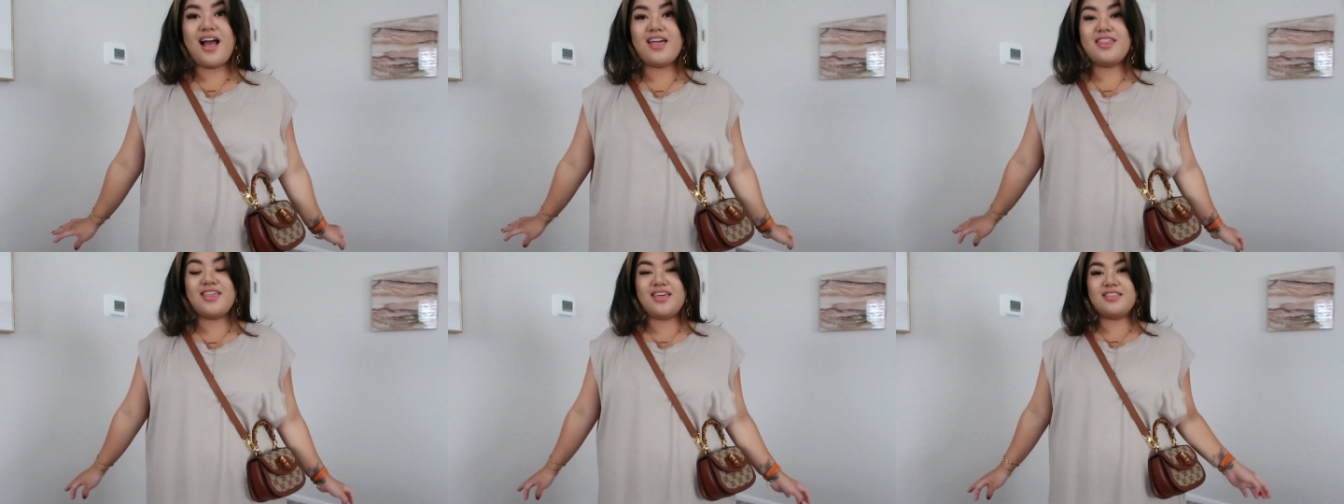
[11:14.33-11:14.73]

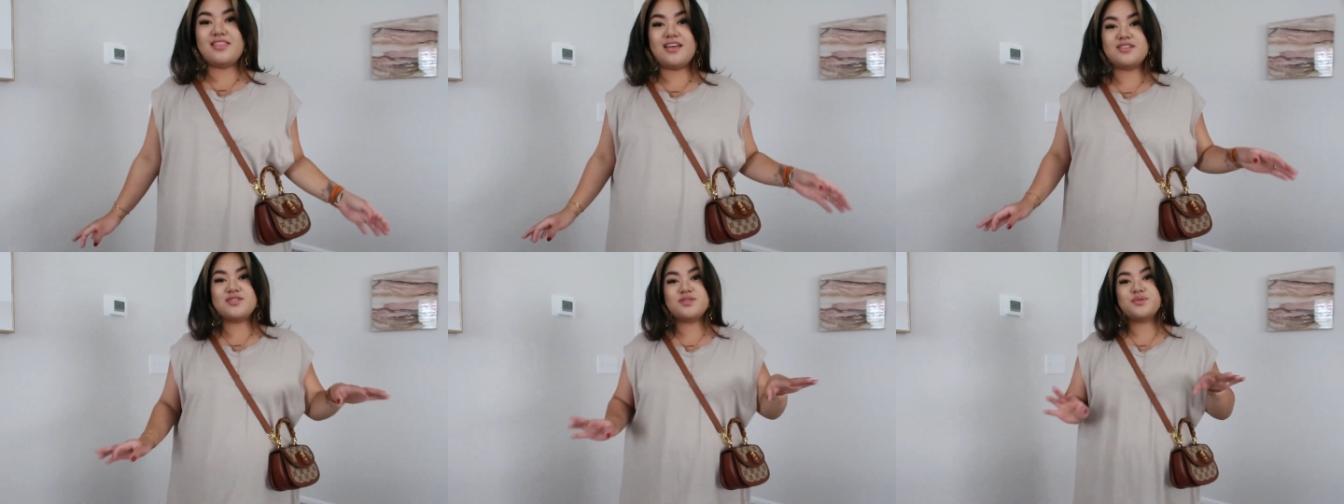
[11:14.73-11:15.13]
I think
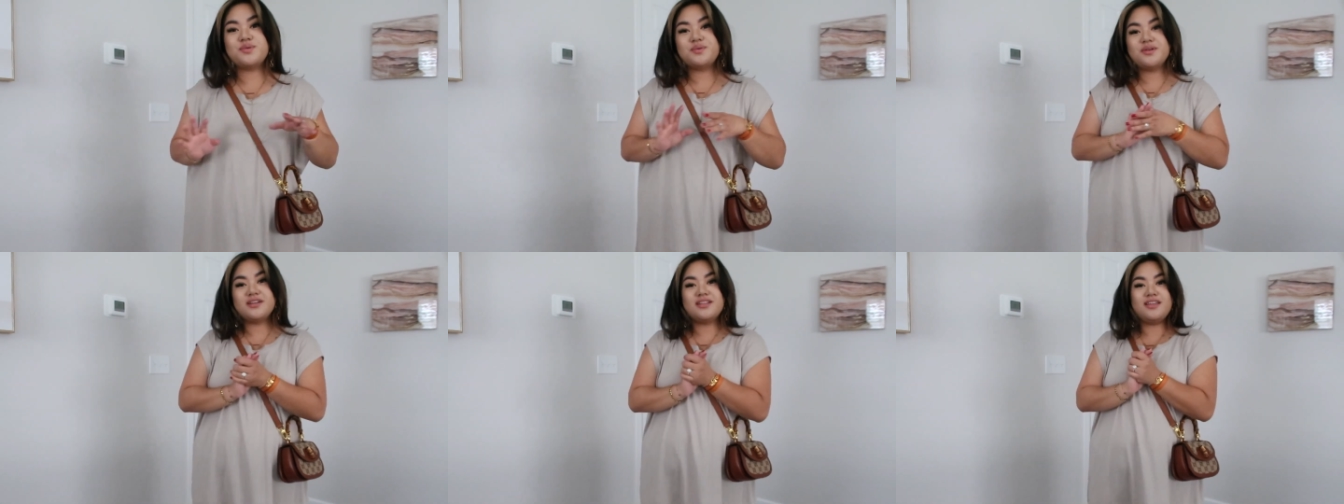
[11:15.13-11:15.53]
that's
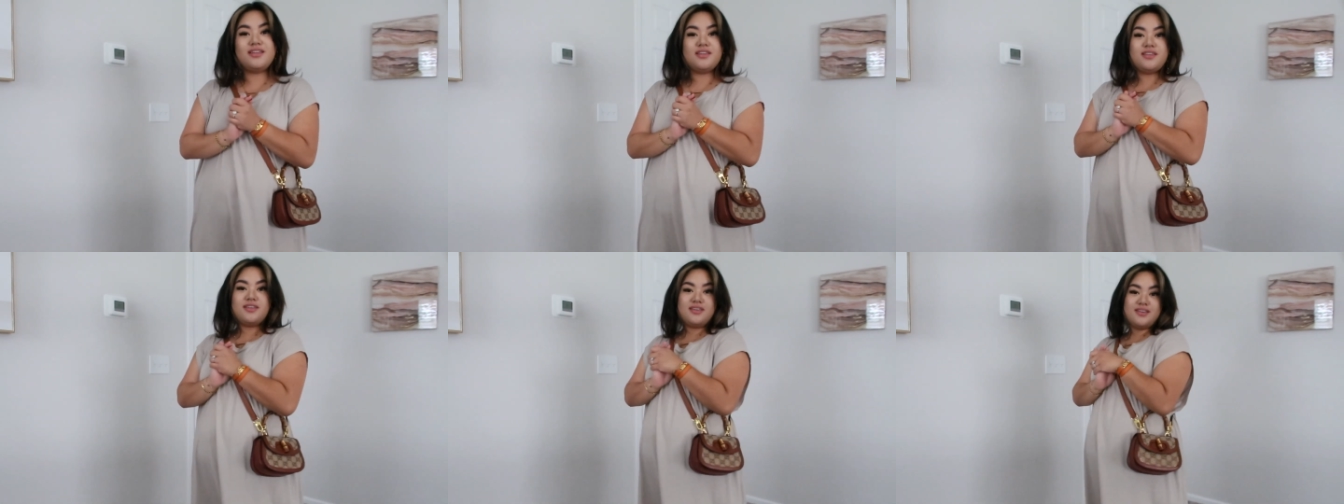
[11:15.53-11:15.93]
really
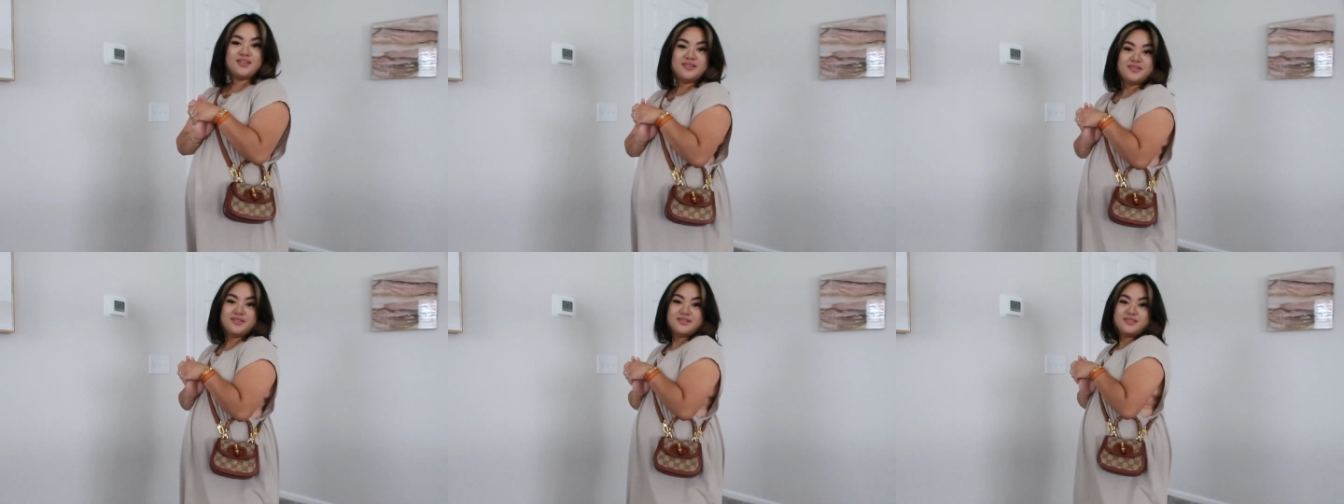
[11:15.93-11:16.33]

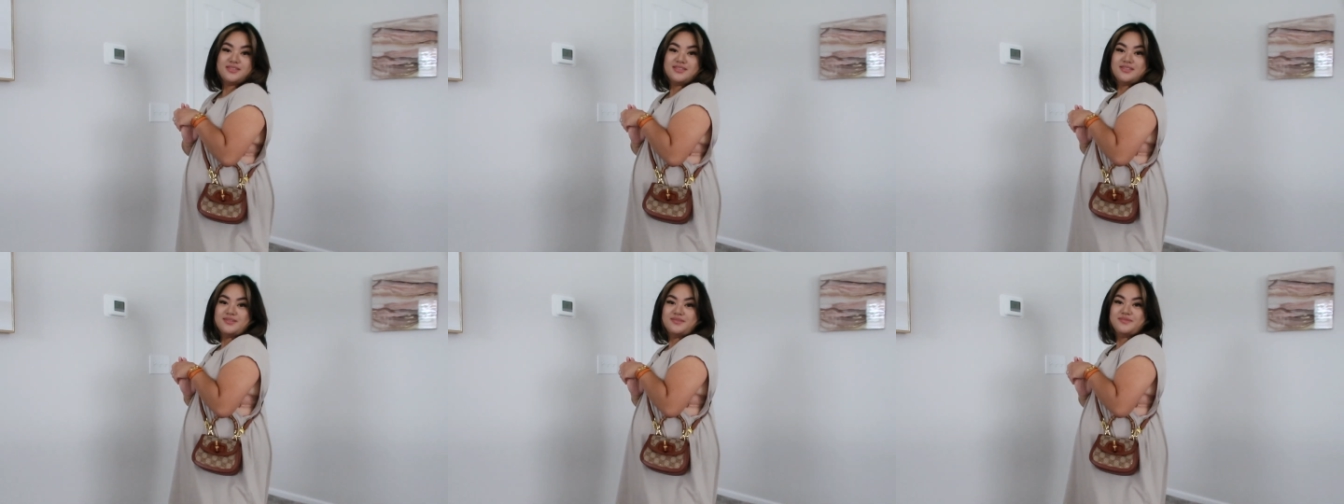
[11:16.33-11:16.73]

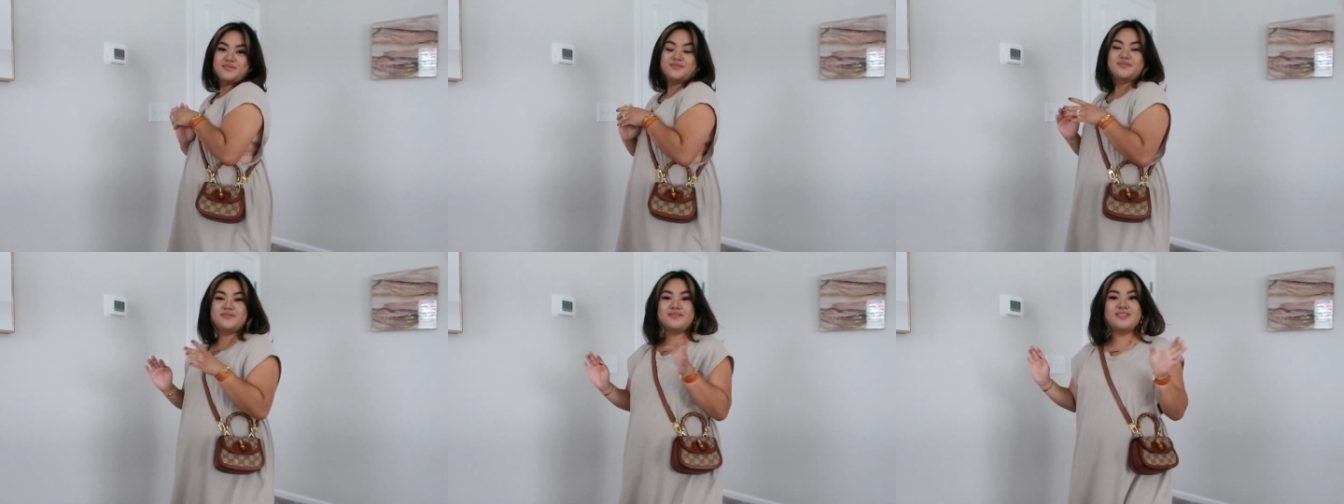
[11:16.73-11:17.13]
cute.
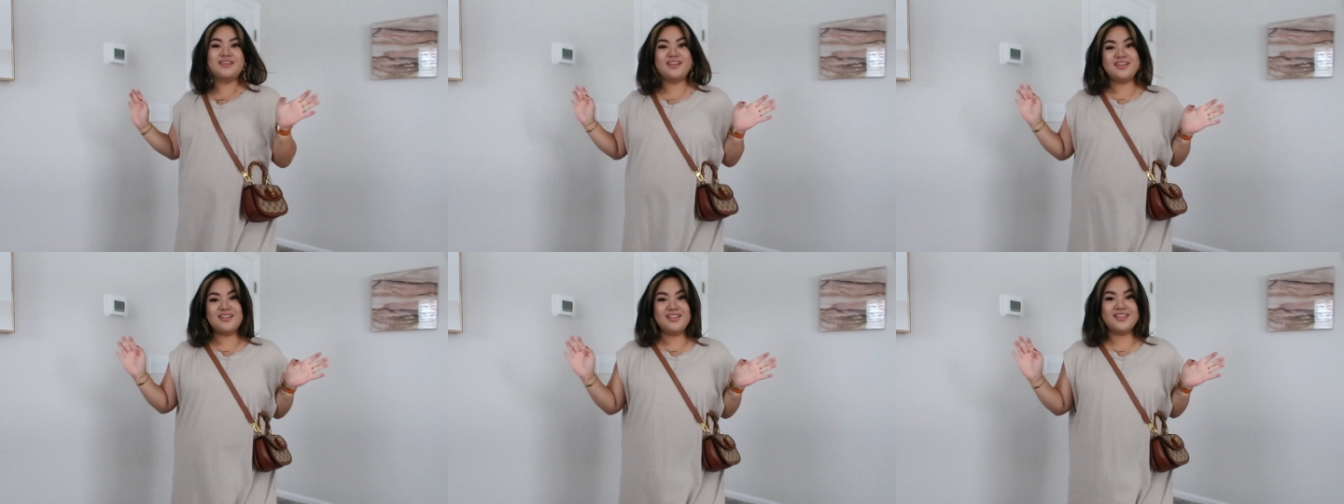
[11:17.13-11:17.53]

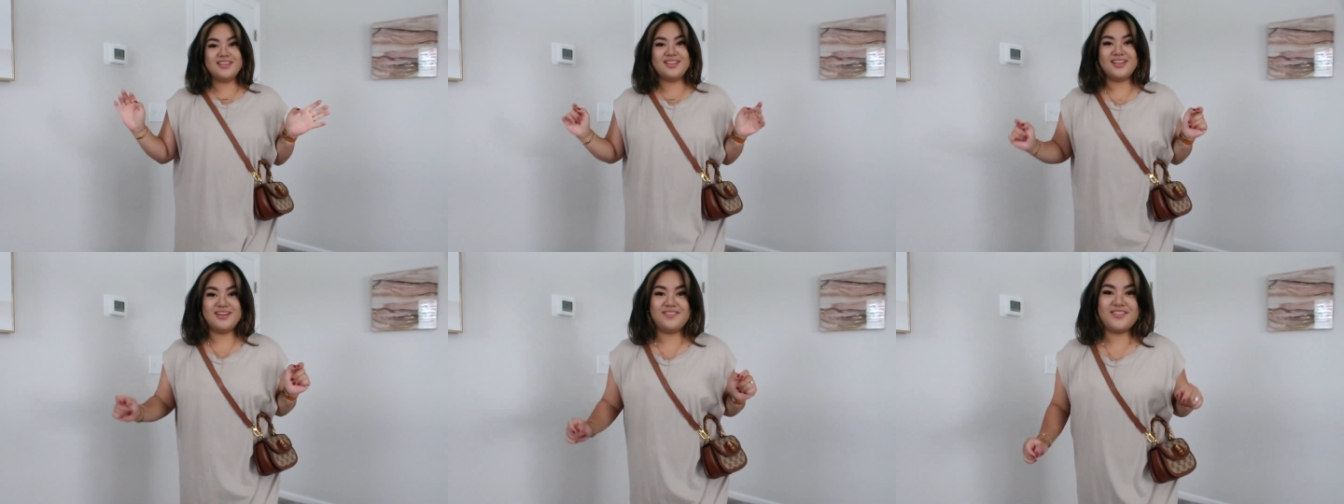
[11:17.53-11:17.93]

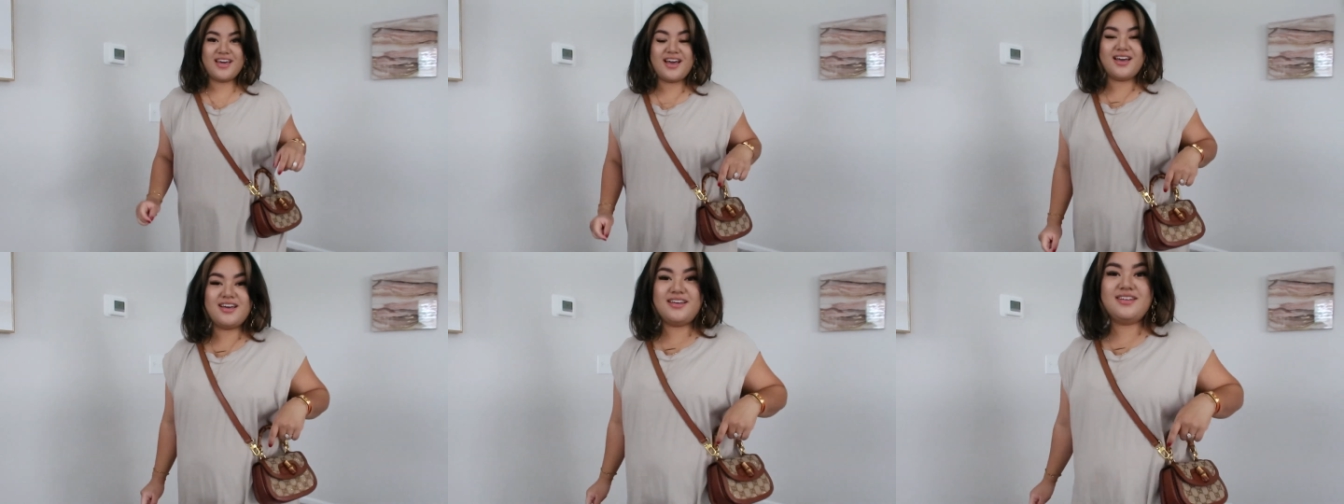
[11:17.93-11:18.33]
Love
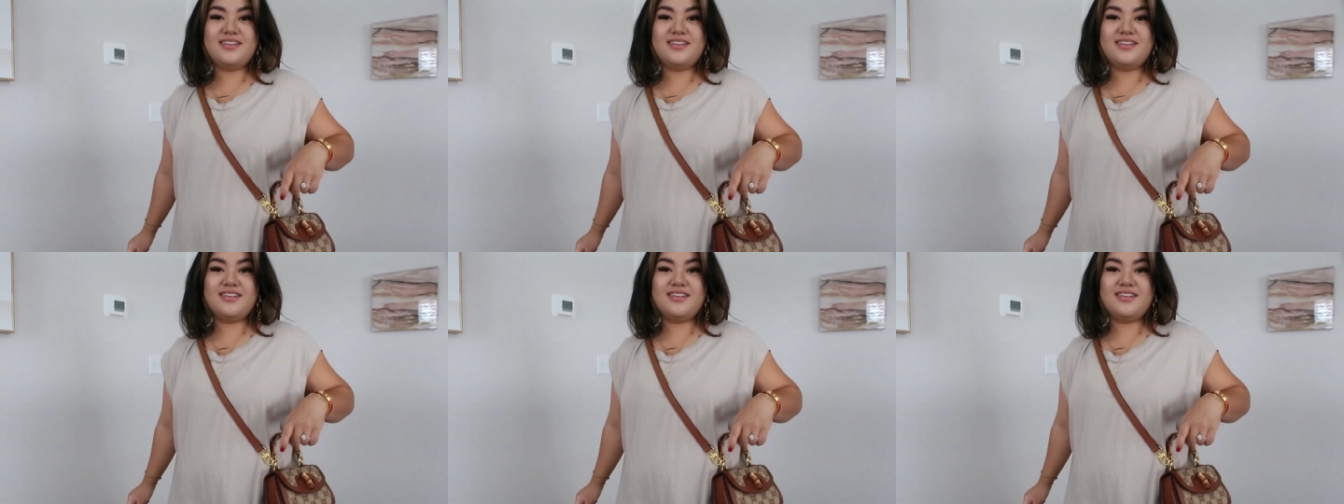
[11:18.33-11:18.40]
that.